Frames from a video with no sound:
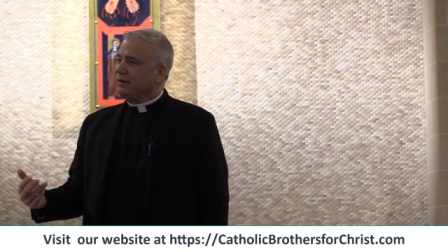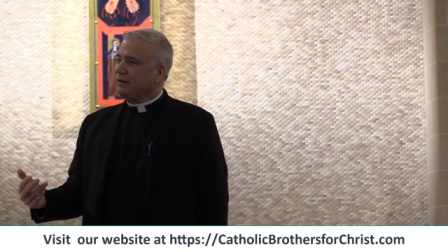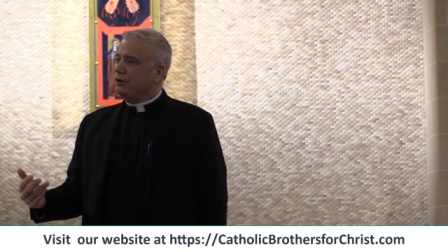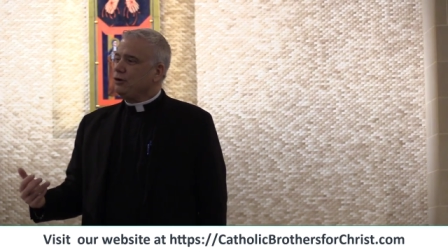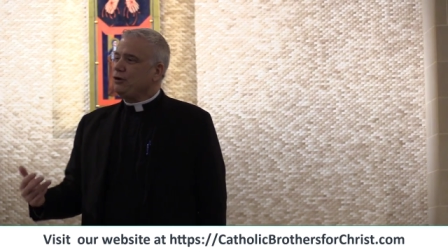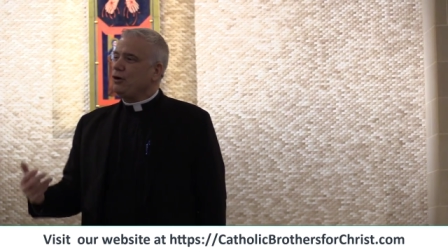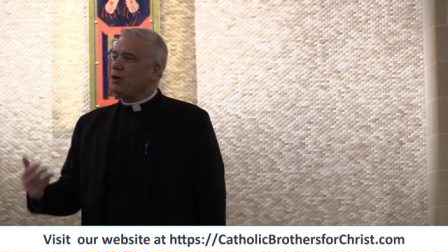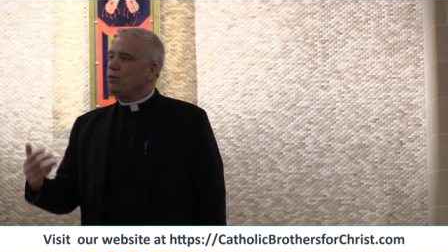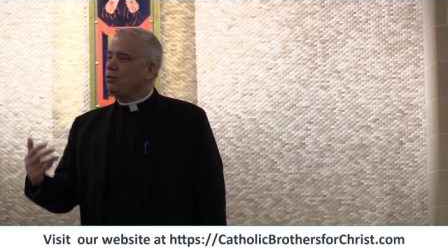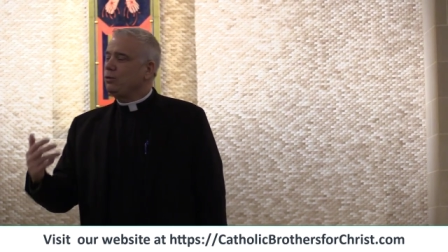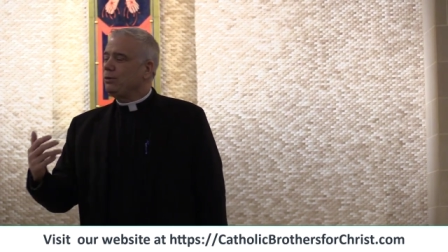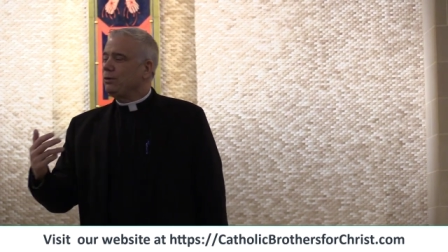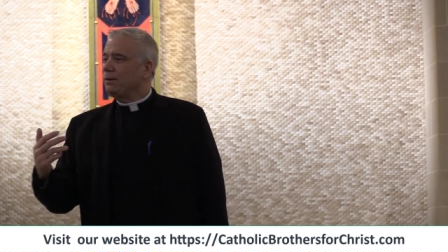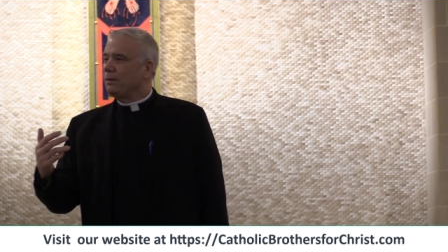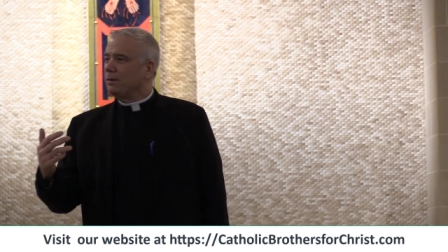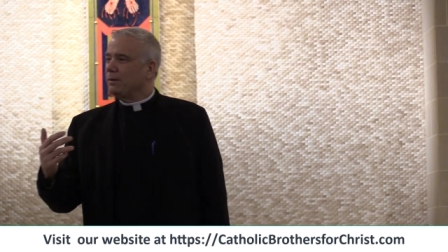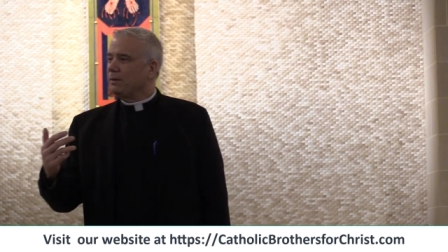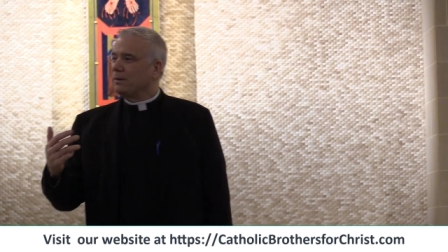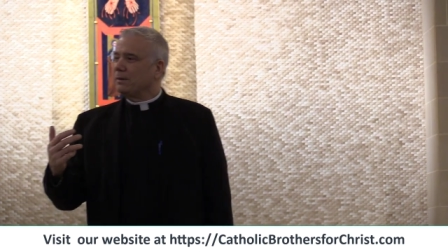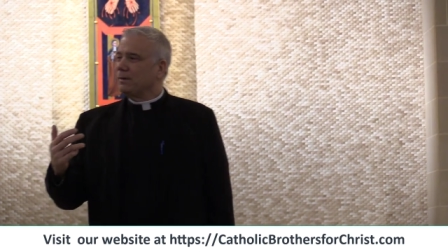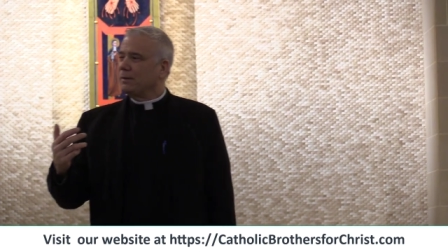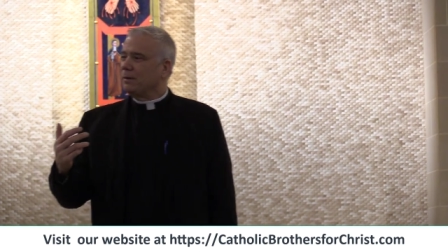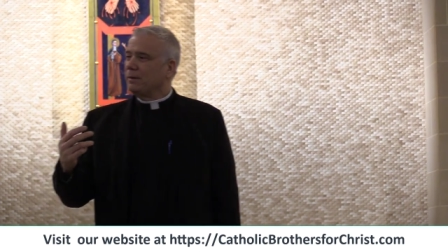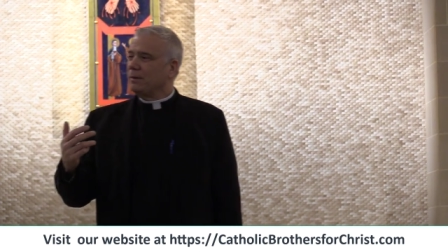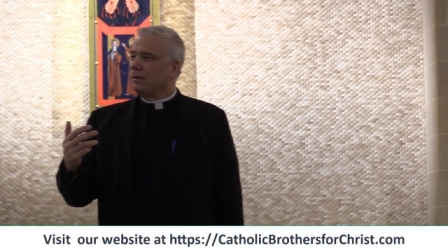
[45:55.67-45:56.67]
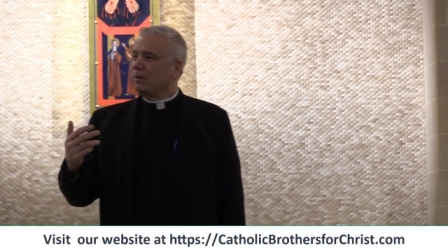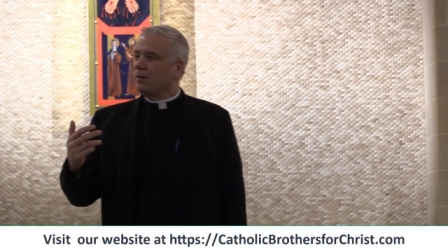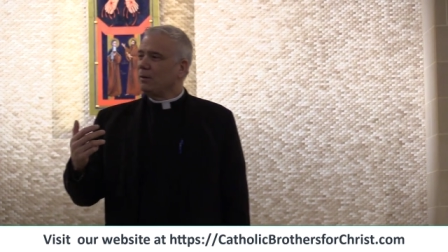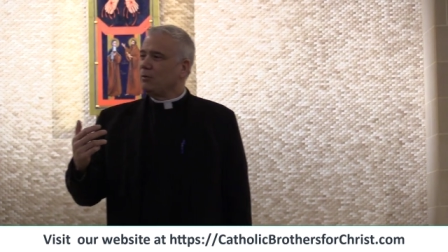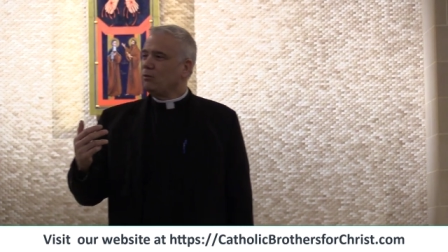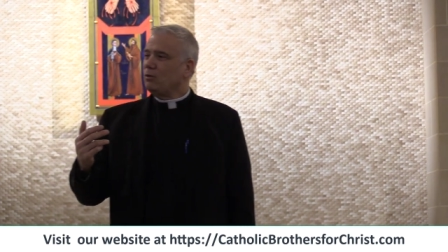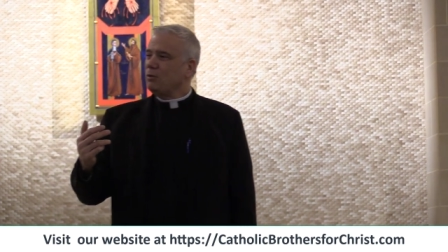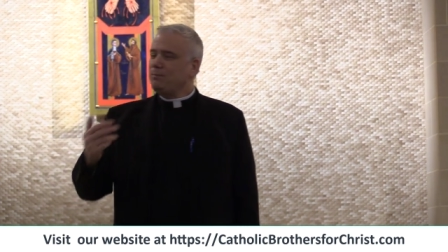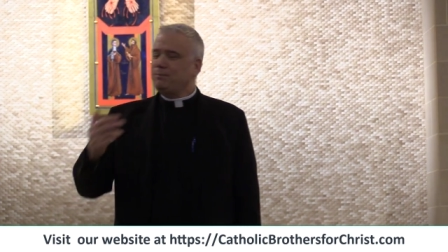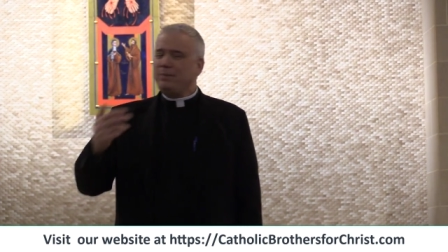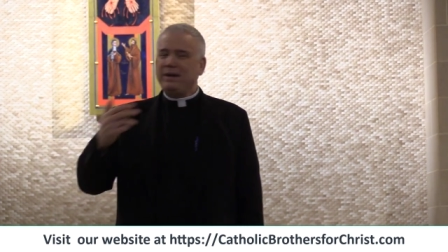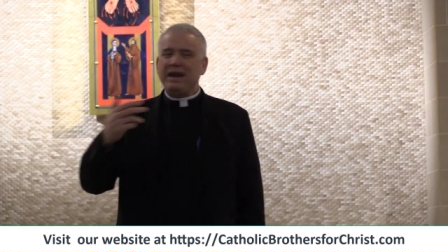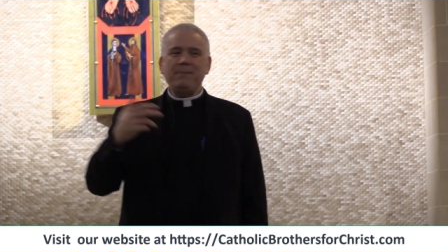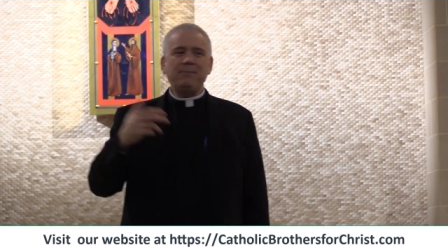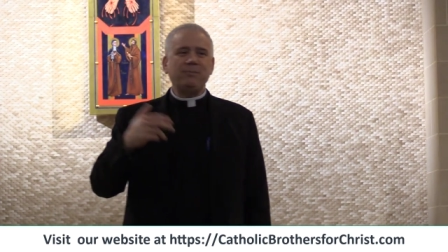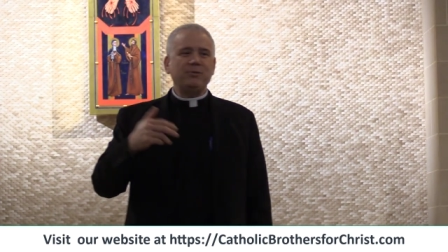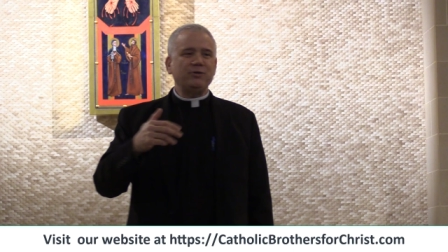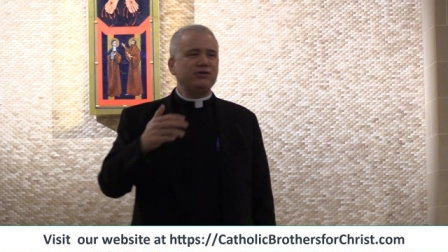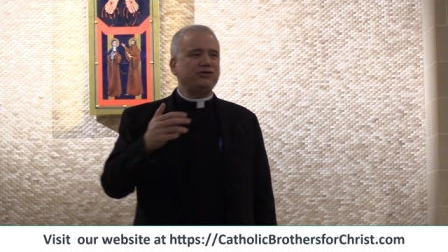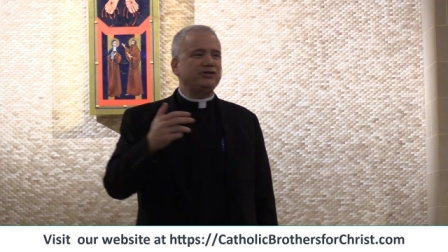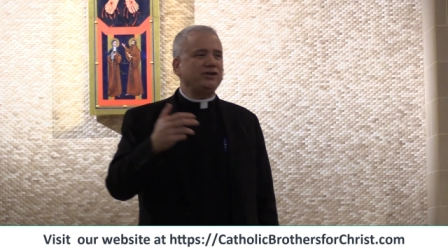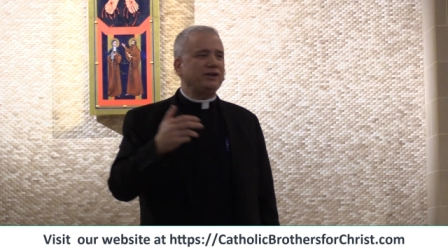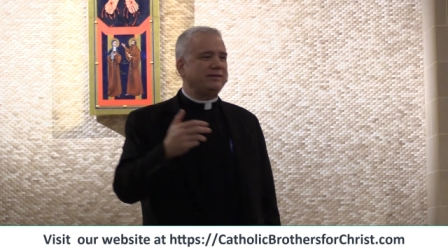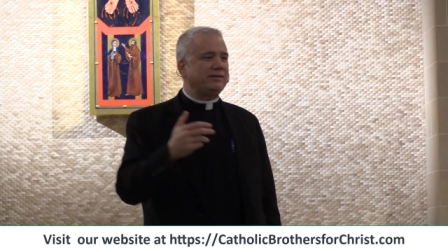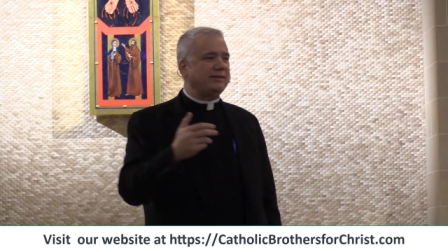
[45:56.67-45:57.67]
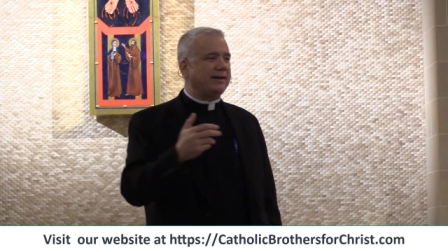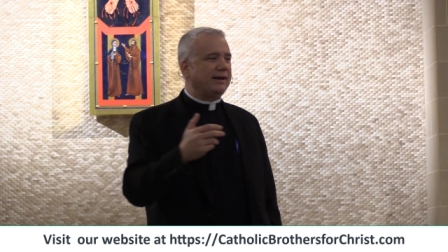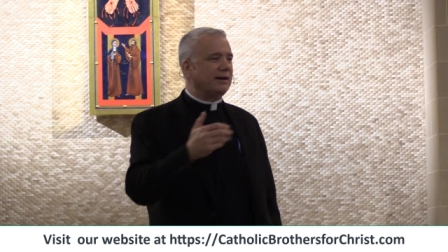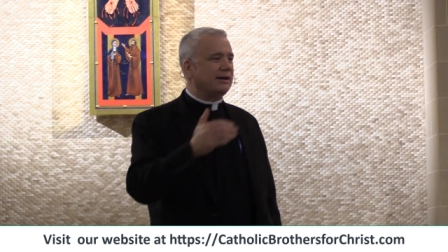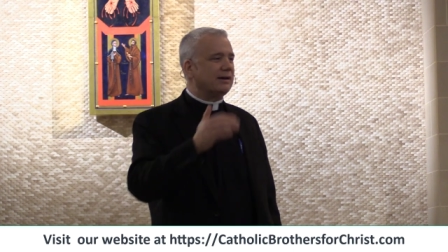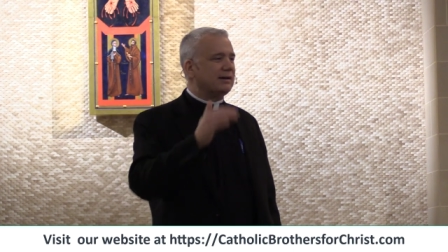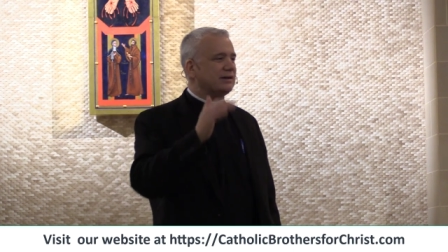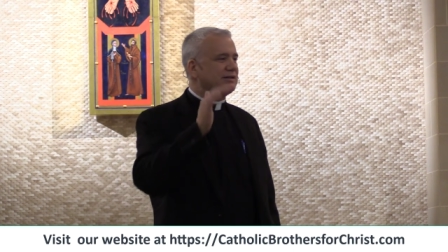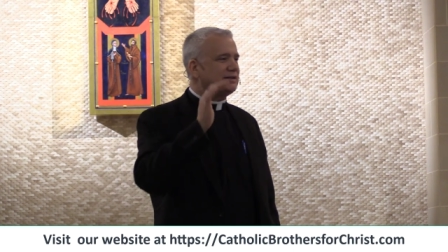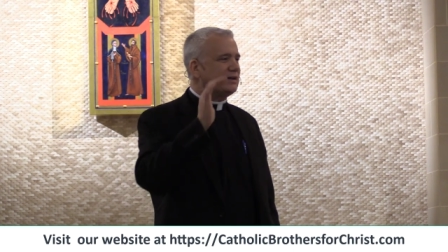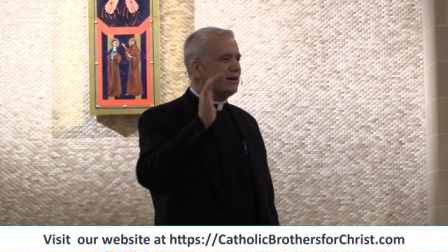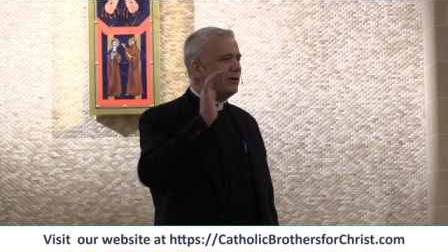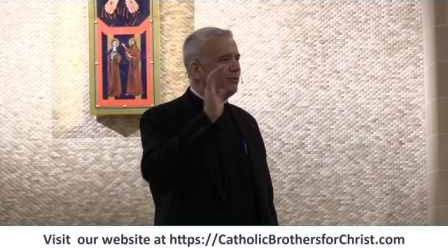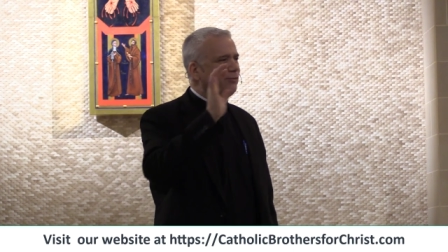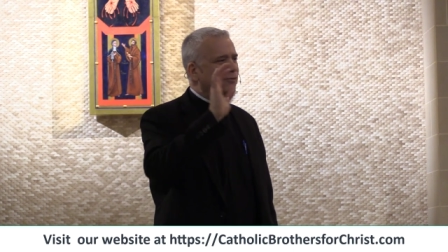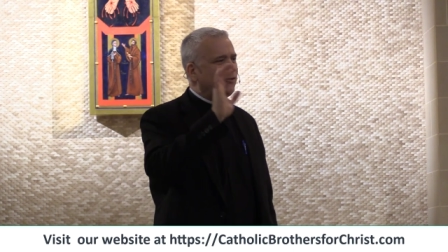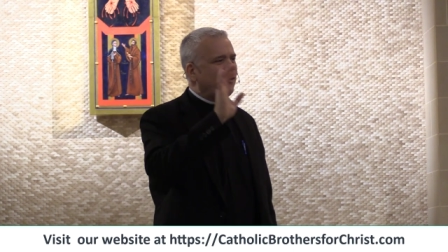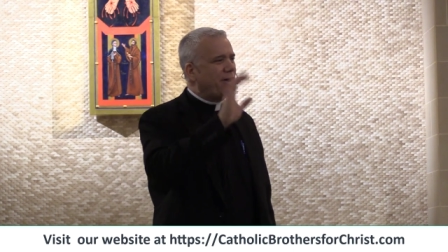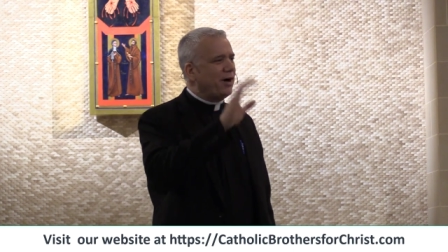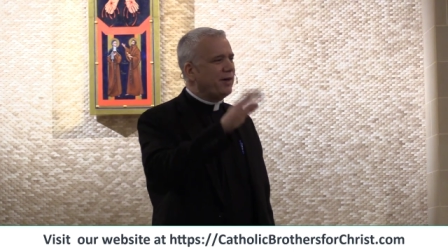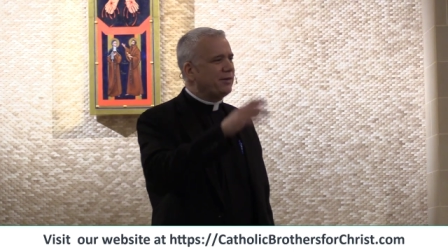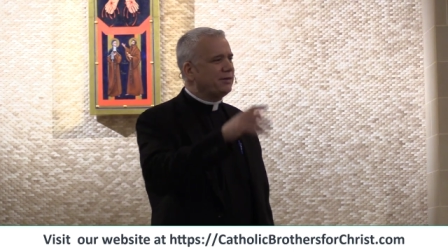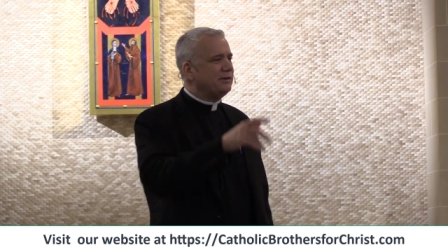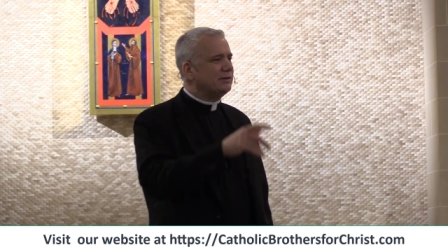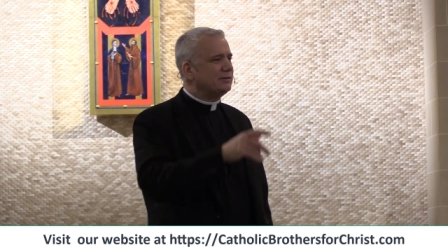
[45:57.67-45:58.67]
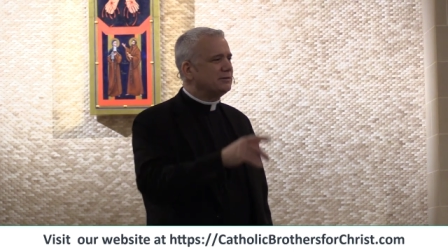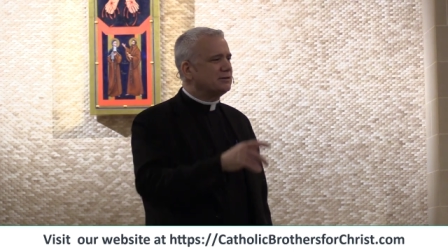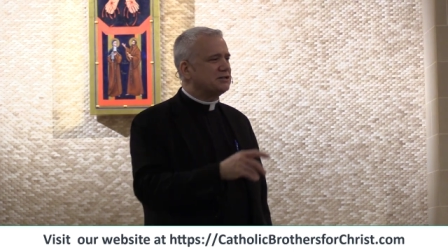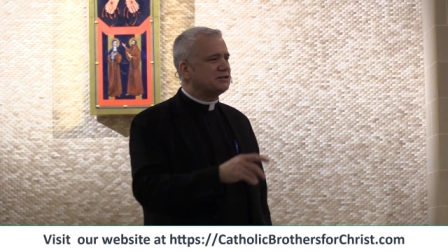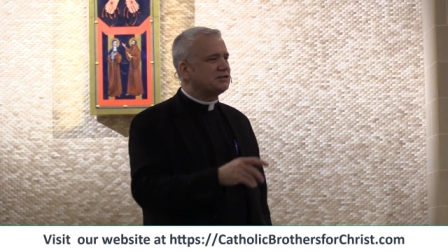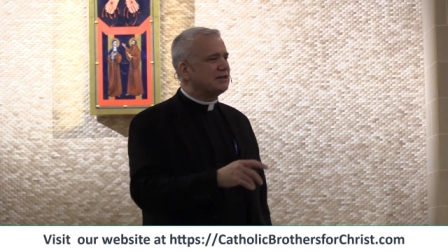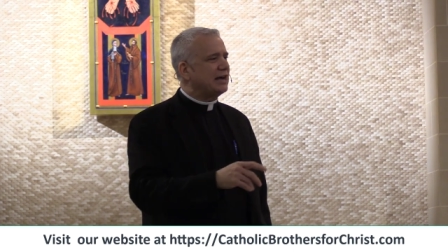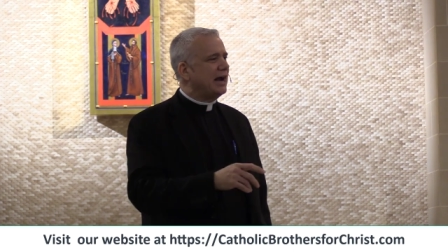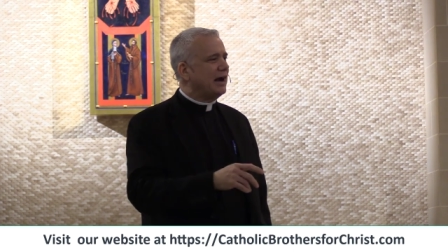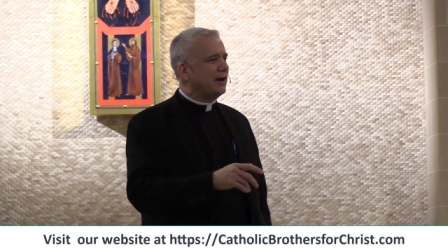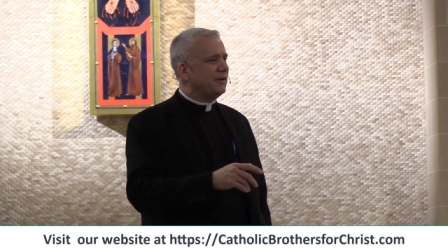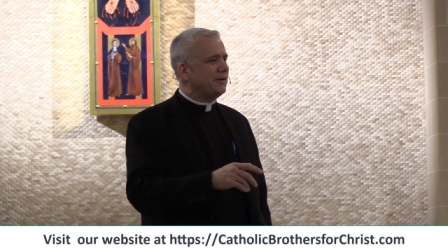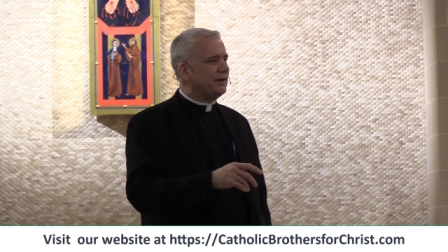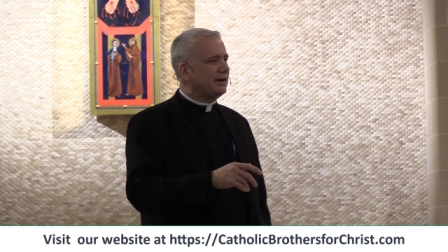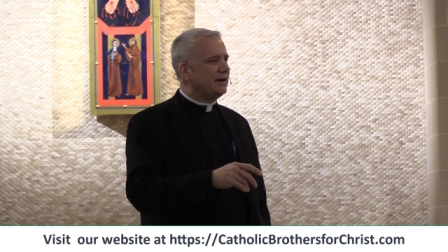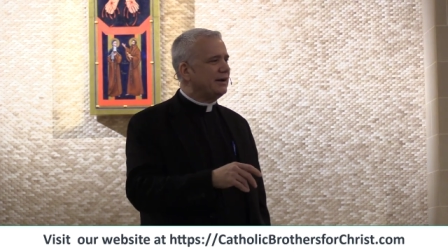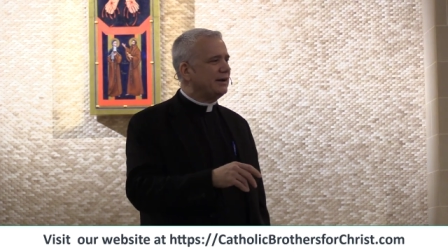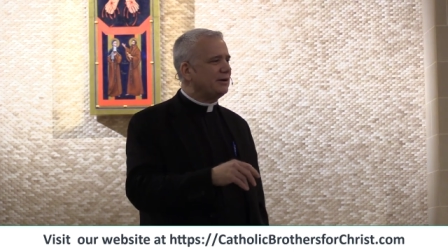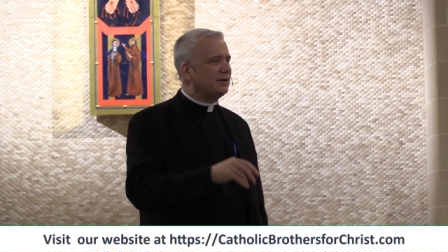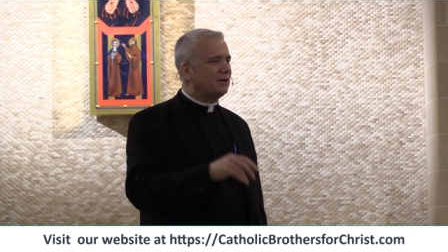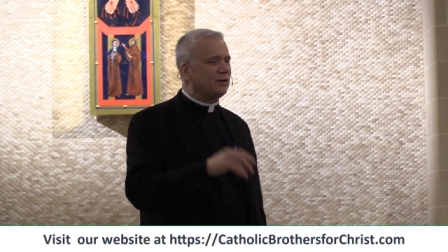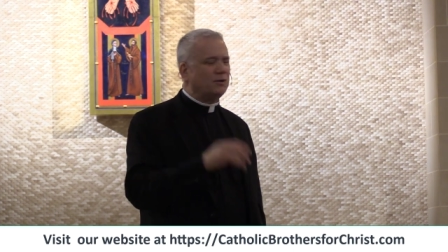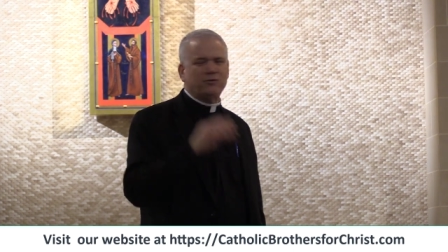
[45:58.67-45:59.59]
You know, when people sit there and say, Oh, Father, you're just arrogant.